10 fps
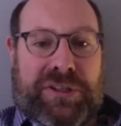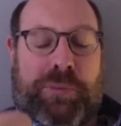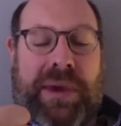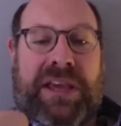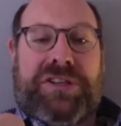So
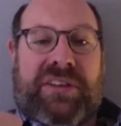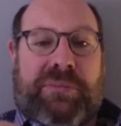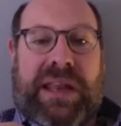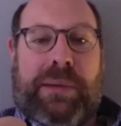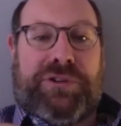patients
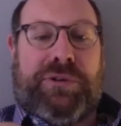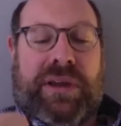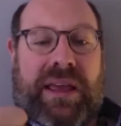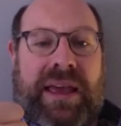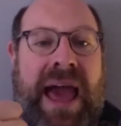have been able
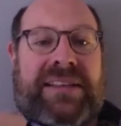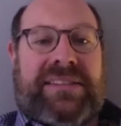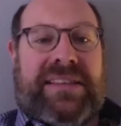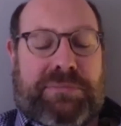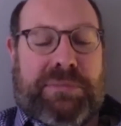to
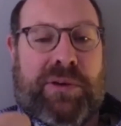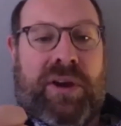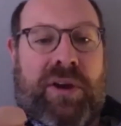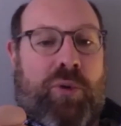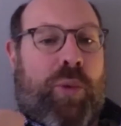access
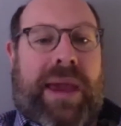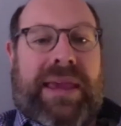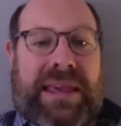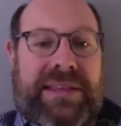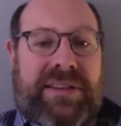me way
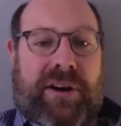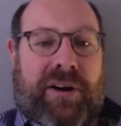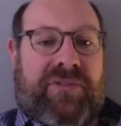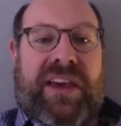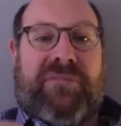
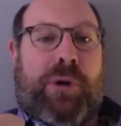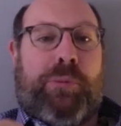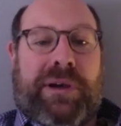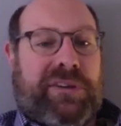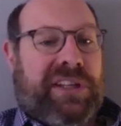easier if they have
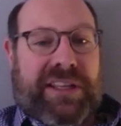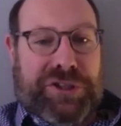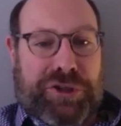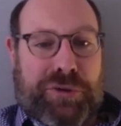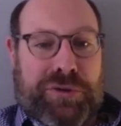mobility
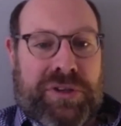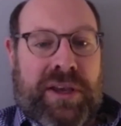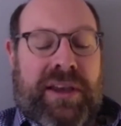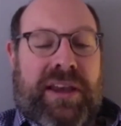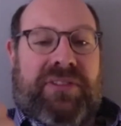issues,
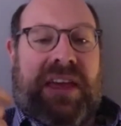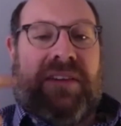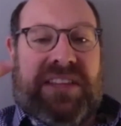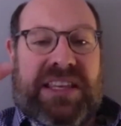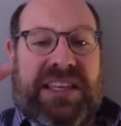if they
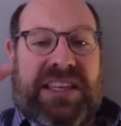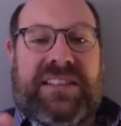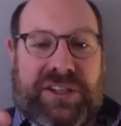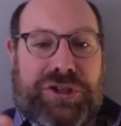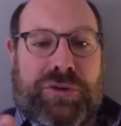have
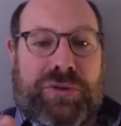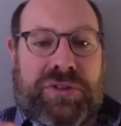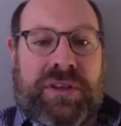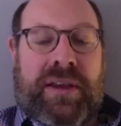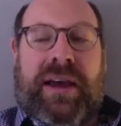distance
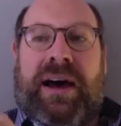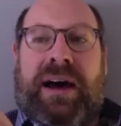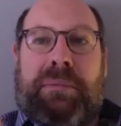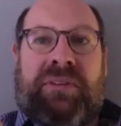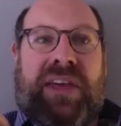issues,
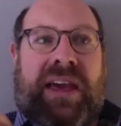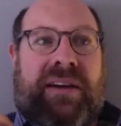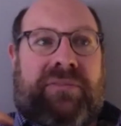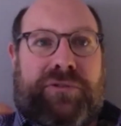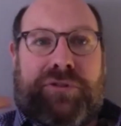um, if
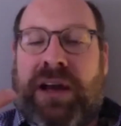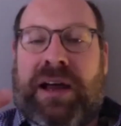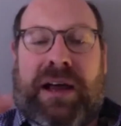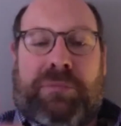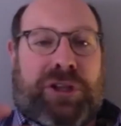they have
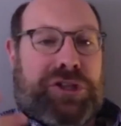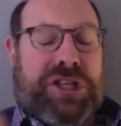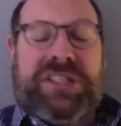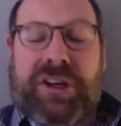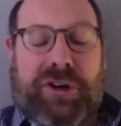um,
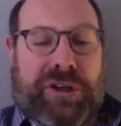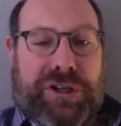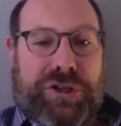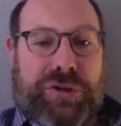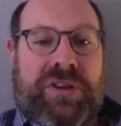logistical
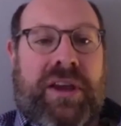issues.